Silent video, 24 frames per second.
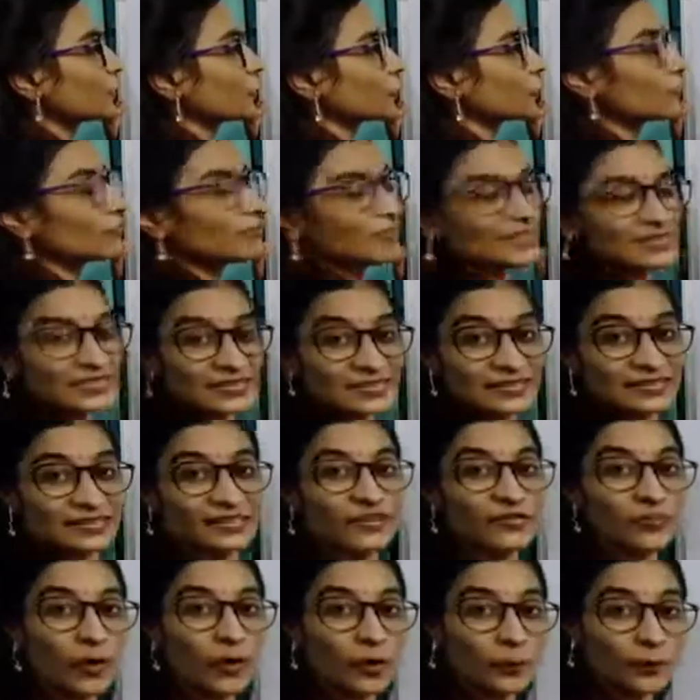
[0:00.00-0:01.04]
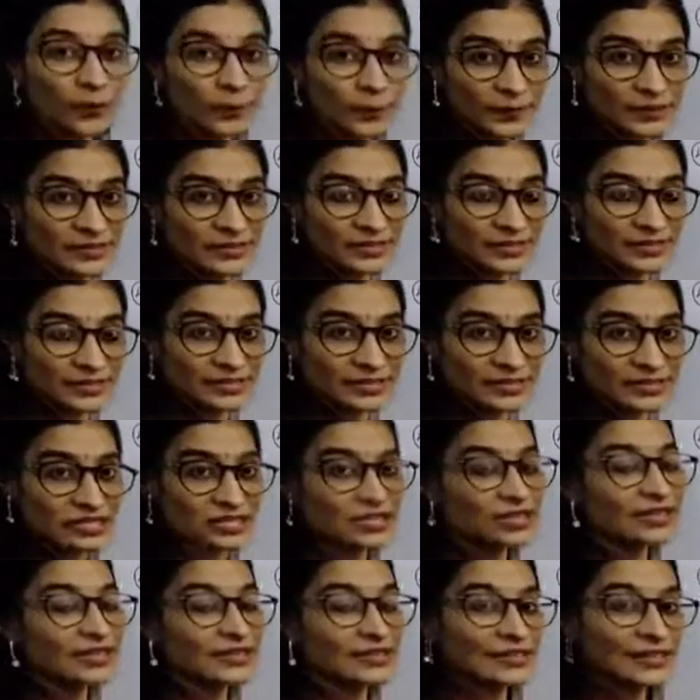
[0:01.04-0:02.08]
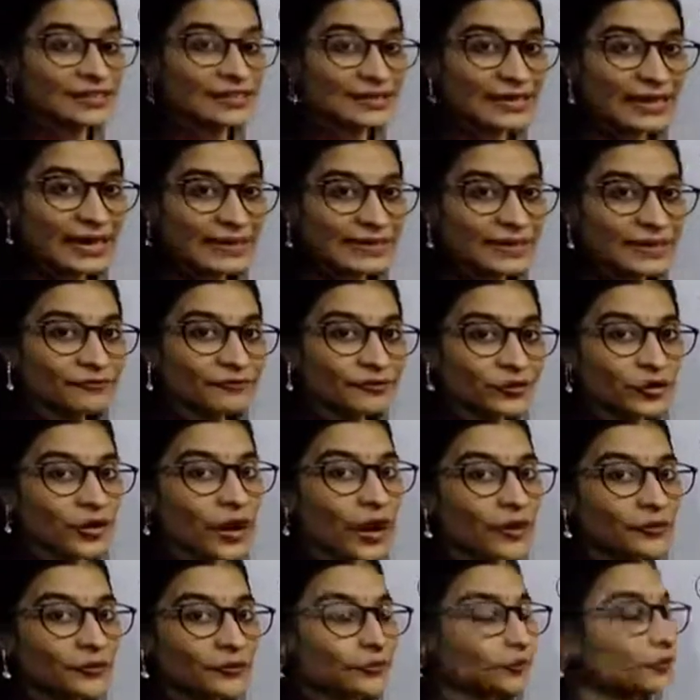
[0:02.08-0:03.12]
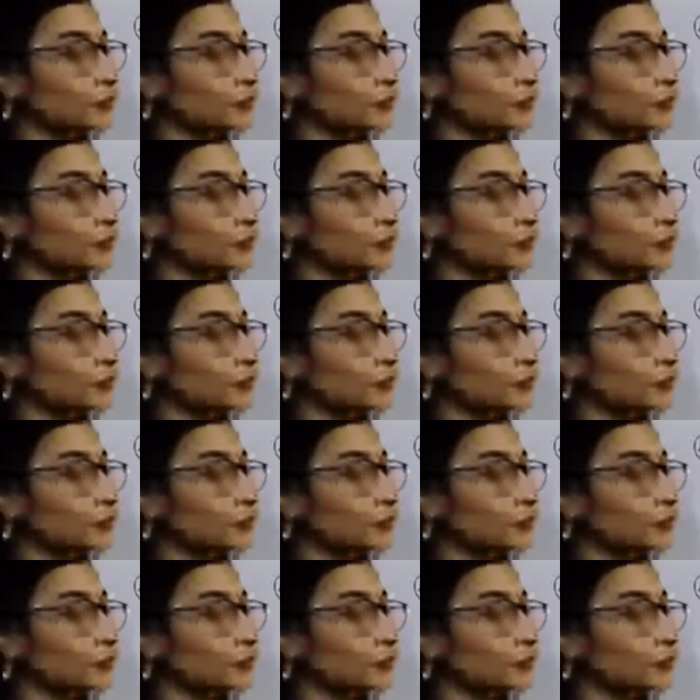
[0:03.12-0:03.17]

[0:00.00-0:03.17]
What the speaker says: to you which is in the form of percentage. Then that time we have to